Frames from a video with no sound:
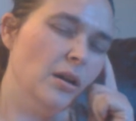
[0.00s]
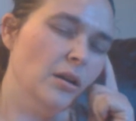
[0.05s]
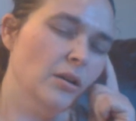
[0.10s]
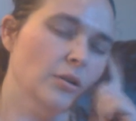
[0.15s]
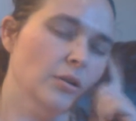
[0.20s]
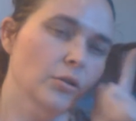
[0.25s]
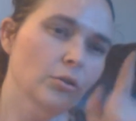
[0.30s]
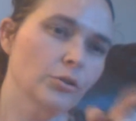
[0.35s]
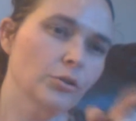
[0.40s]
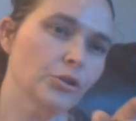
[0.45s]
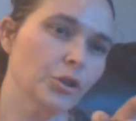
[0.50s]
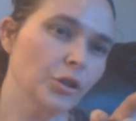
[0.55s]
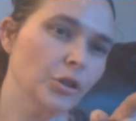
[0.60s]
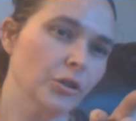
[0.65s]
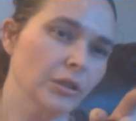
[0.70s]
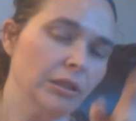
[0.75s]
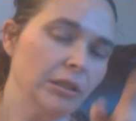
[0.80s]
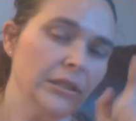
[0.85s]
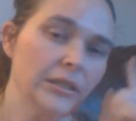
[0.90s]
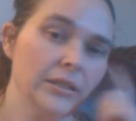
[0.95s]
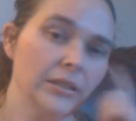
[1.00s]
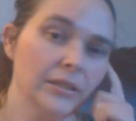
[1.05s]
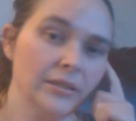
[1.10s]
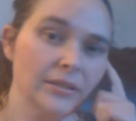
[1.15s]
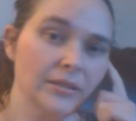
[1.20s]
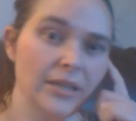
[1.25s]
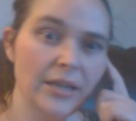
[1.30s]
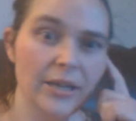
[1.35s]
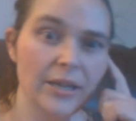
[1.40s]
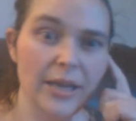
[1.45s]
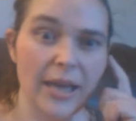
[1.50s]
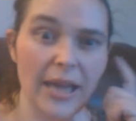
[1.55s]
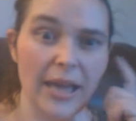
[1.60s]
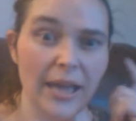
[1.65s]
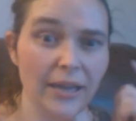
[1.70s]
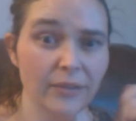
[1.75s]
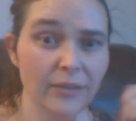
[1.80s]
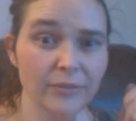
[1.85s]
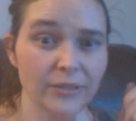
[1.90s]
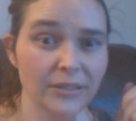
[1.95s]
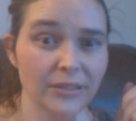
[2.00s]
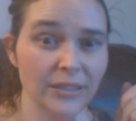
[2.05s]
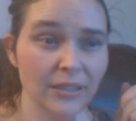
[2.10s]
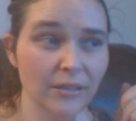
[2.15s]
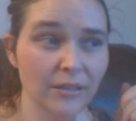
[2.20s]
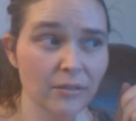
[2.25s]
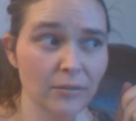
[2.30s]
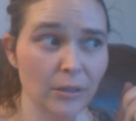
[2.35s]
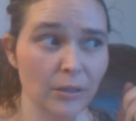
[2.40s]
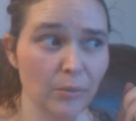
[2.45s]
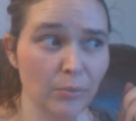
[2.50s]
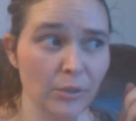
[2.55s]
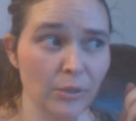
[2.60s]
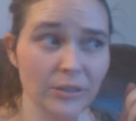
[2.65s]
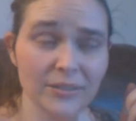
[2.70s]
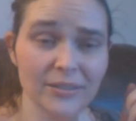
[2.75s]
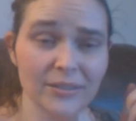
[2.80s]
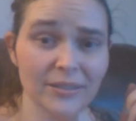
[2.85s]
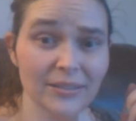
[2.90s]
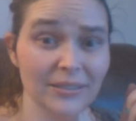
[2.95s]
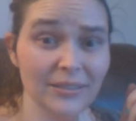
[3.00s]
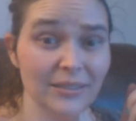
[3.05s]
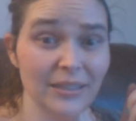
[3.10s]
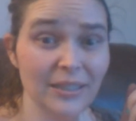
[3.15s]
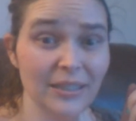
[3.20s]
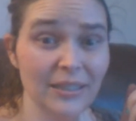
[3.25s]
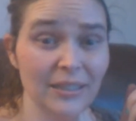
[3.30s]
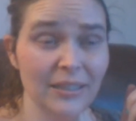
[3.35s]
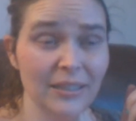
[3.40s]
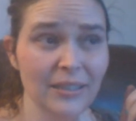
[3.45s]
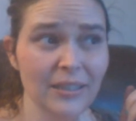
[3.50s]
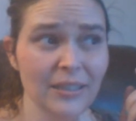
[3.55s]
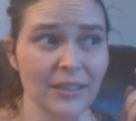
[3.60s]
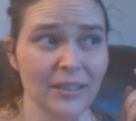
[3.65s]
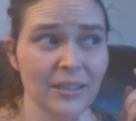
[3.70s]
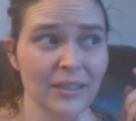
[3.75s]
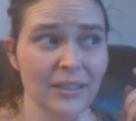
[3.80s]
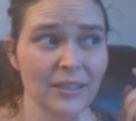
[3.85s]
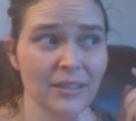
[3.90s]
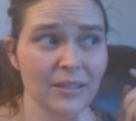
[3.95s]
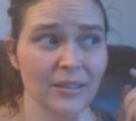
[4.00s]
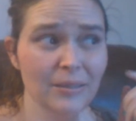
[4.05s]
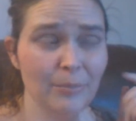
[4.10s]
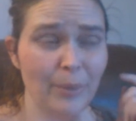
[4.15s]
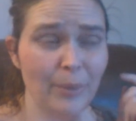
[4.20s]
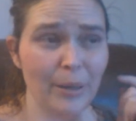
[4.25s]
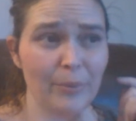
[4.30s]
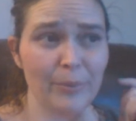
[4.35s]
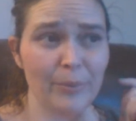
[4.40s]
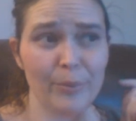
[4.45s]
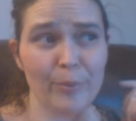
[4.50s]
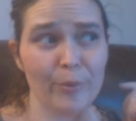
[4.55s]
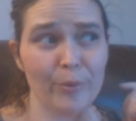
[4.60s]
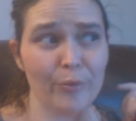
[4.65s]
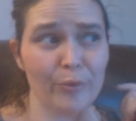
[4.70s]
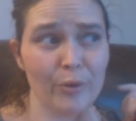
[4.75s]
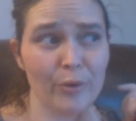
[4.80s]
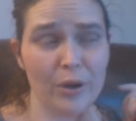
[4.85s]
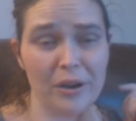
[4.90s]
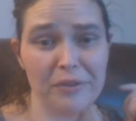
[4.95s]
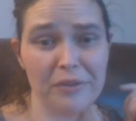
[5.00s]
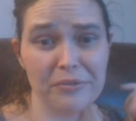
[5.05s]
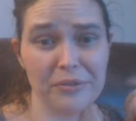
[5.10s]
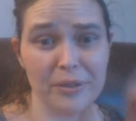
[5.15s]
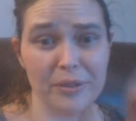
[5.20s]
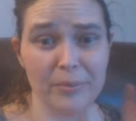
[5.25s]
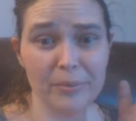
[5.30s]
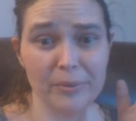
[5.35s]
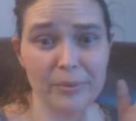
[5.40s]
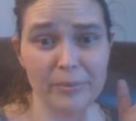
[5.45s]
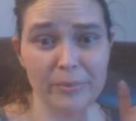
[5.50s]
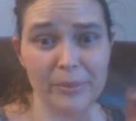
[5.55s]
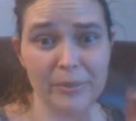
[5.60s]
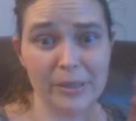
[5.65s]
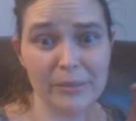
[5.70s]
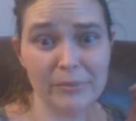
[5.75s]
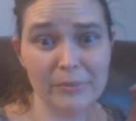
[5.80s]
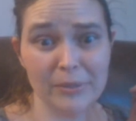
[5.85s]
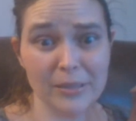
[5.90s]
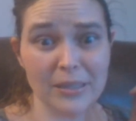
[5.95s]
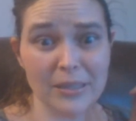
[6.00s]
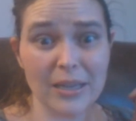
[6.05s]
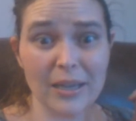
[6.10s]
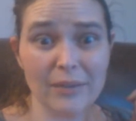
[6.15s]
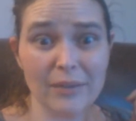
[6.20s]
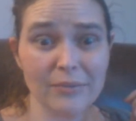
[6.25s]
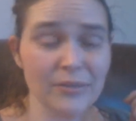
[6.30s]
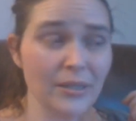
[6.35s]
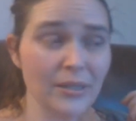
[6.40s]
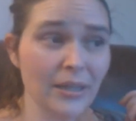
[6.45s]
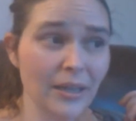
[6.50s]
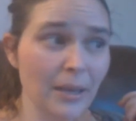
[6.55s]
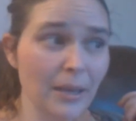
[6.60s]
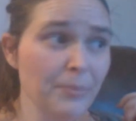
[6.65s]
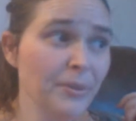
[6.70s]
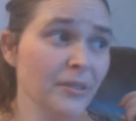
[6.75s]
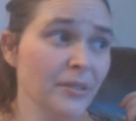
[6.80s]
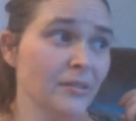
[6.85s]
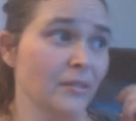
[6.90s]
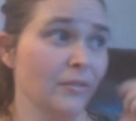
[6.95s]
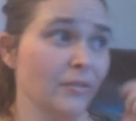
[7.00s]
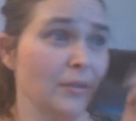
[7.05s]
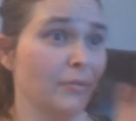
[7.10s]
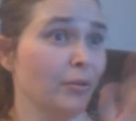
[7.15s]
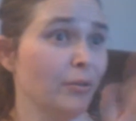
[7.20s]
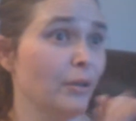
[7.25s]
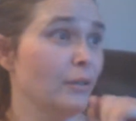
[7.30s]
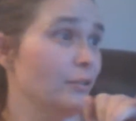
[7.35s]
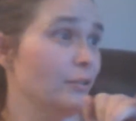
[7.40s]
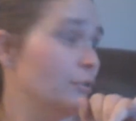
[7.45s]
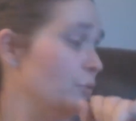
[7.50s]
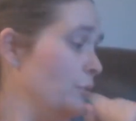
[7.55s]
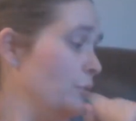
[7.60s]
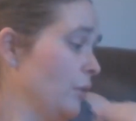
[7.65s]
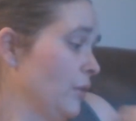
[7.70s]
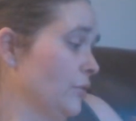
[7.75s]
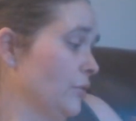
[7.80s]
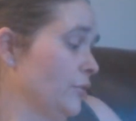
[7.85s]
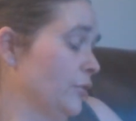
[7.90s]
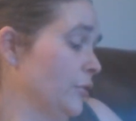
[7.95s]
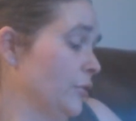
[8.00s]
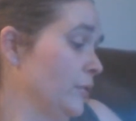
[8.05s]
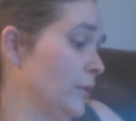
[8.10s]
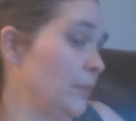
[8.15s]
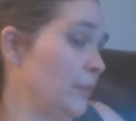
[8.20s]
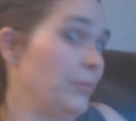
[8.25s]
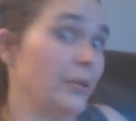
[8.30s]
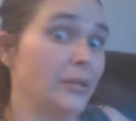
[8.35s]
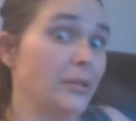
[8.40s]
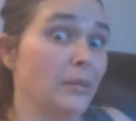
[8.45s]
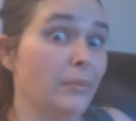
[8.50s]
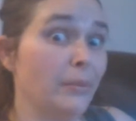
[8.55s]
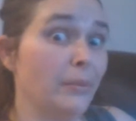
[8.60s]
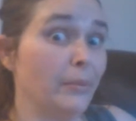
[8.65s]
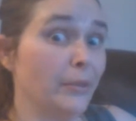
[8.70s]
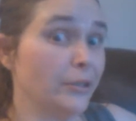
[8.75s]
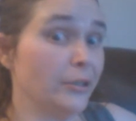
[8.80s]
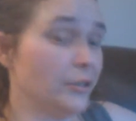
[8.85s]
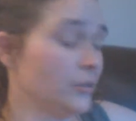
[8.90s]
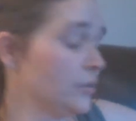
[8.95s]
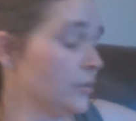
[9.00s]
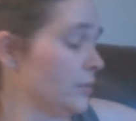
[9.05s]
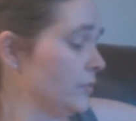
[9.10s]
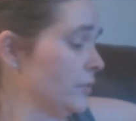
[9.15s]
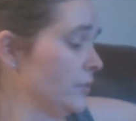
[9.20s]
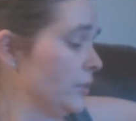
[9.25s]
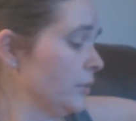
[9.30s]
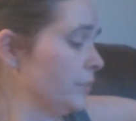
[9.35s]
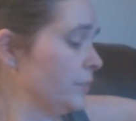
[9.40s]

Girl Charlie because they had a heck of a sale around President's Day. It might have been before or after that, but I mean, it was a heck of a, like, I picked stuff up for under two dollars a yard. I picked up a bunch of stuff